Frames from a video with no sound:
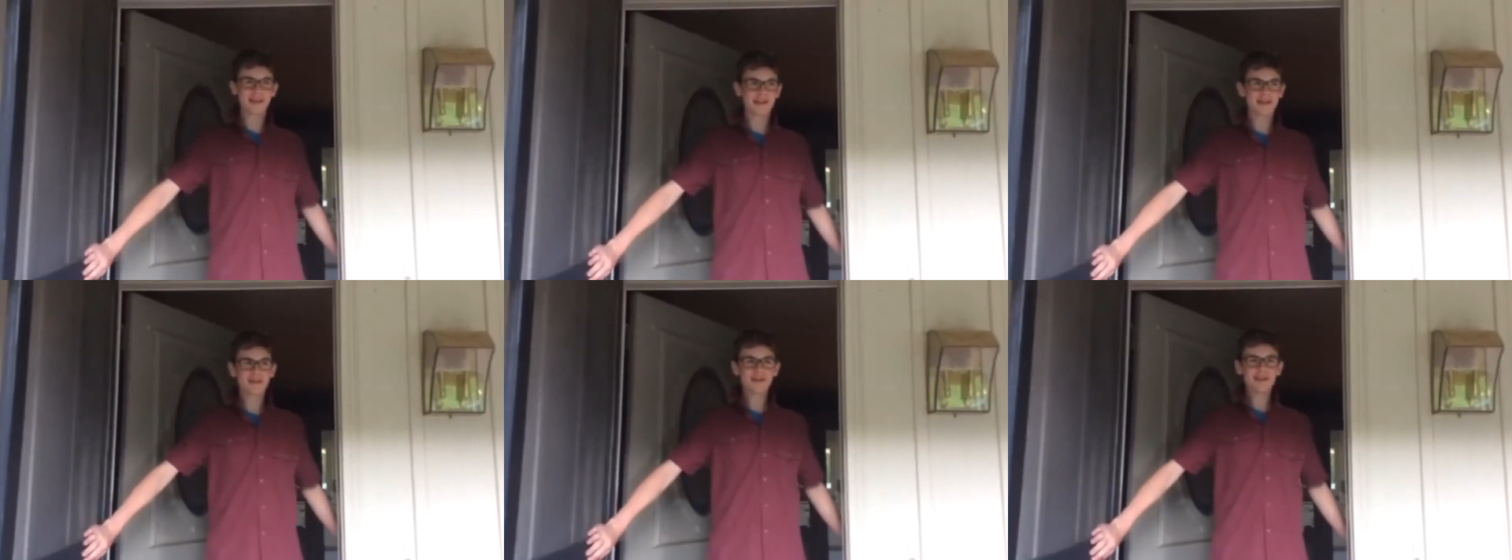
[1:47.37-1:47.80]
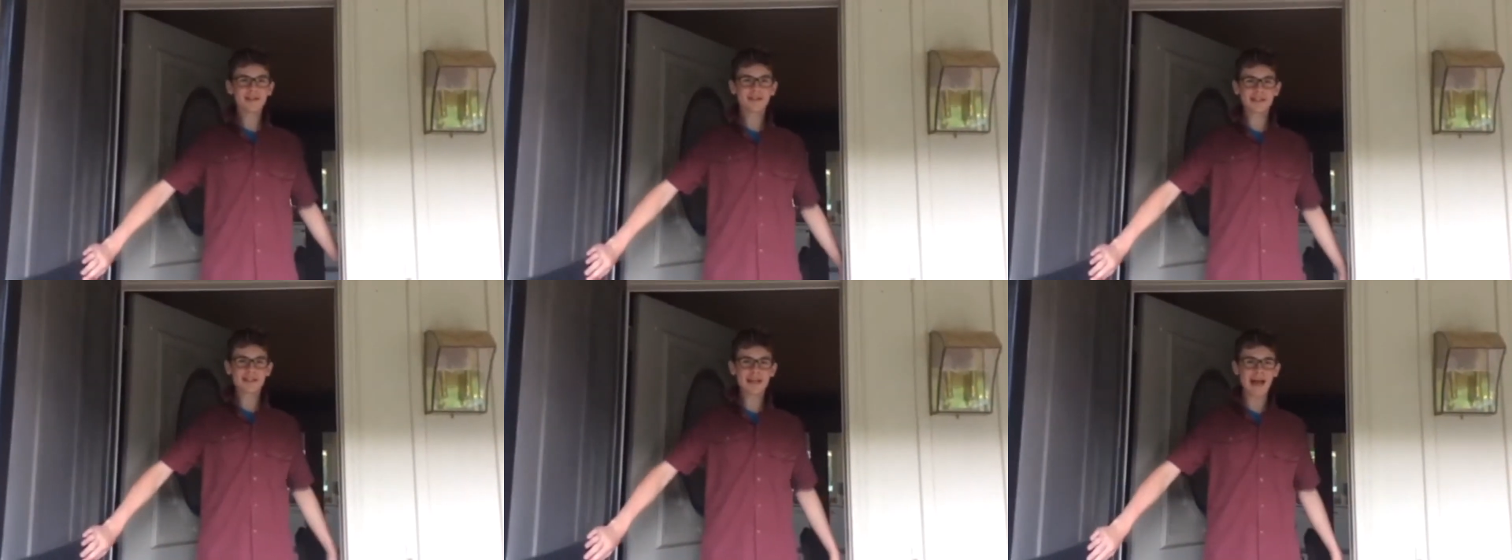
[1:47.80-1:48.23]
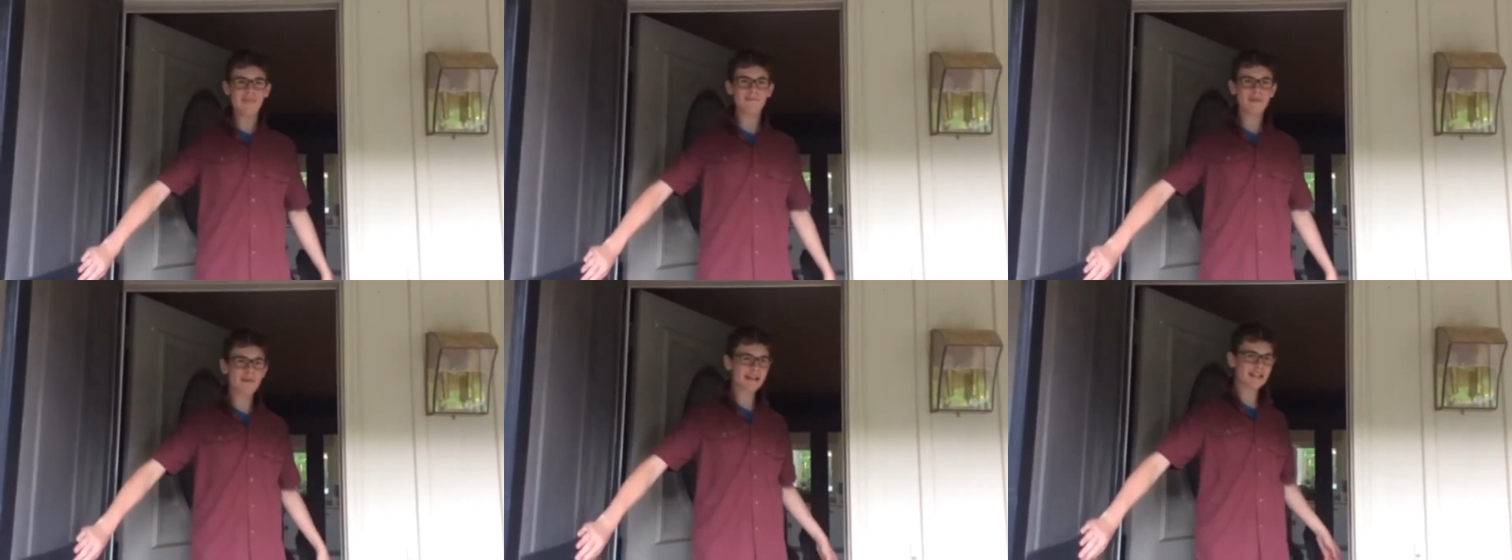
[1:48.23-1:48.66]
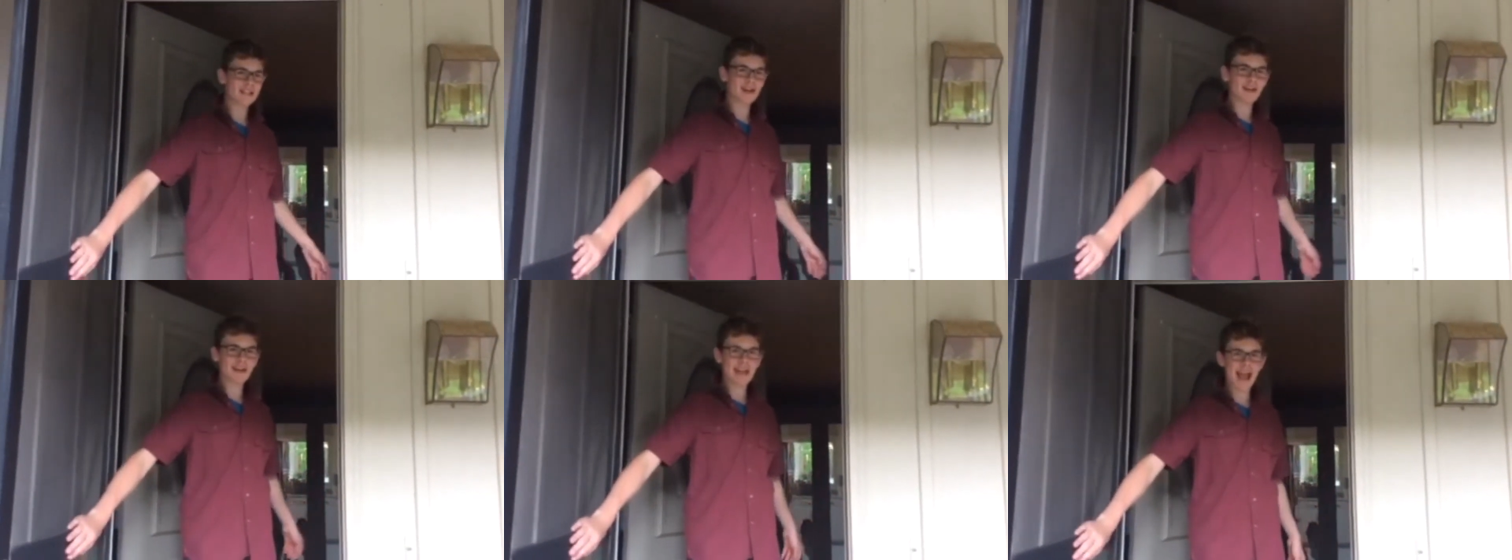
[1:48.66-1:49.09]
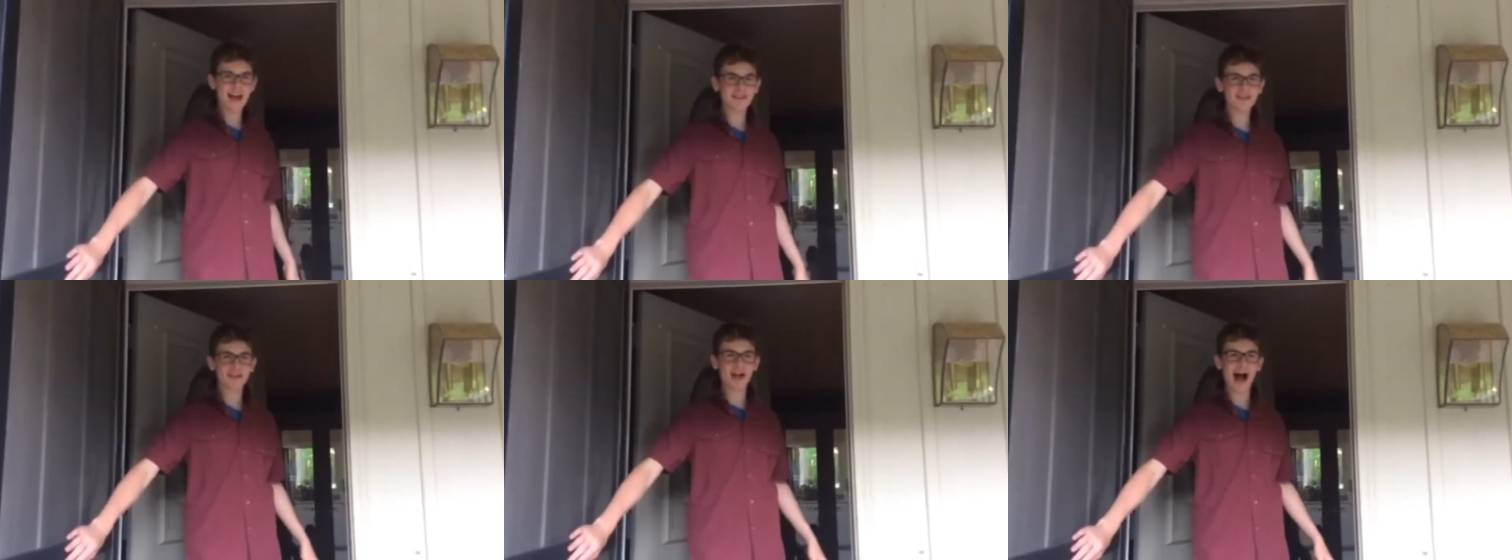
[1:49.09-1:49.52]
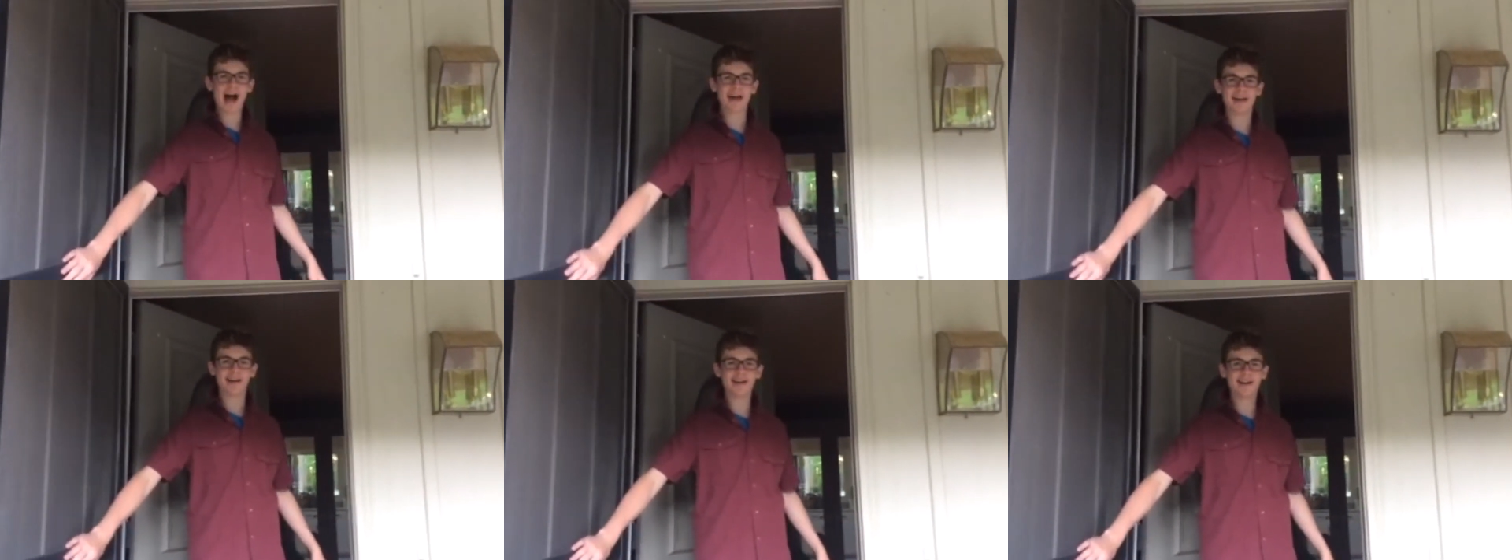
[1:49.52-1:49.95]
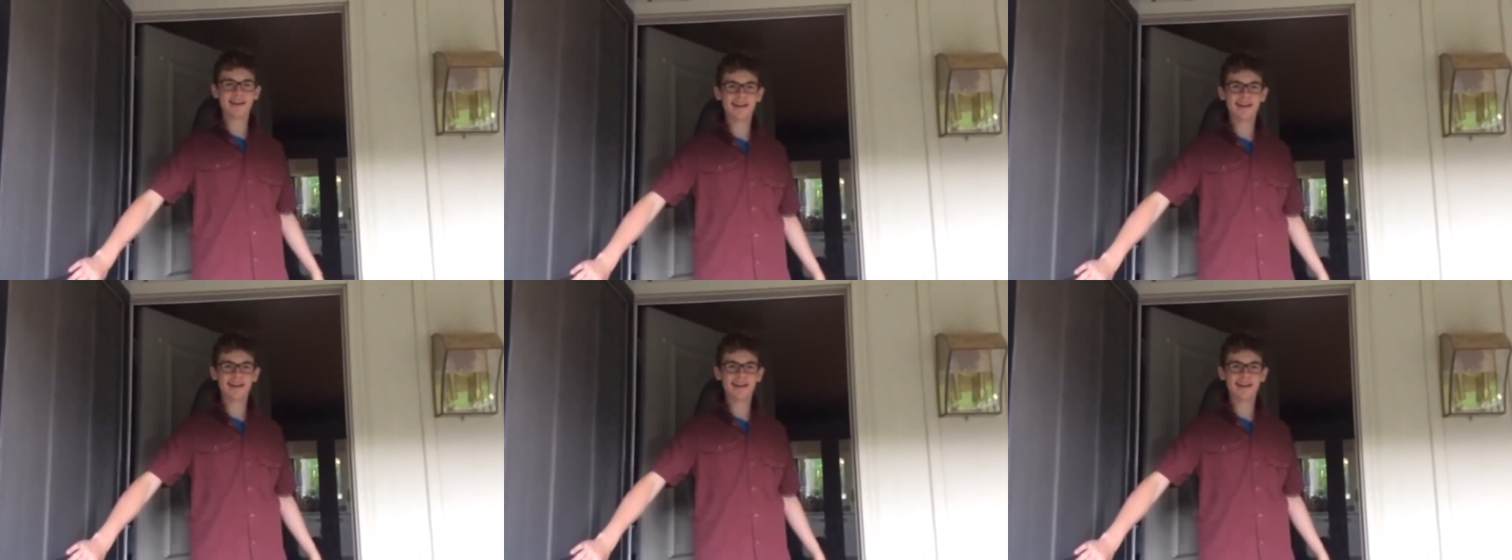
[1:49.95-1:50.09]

You're just in time for my study athlon.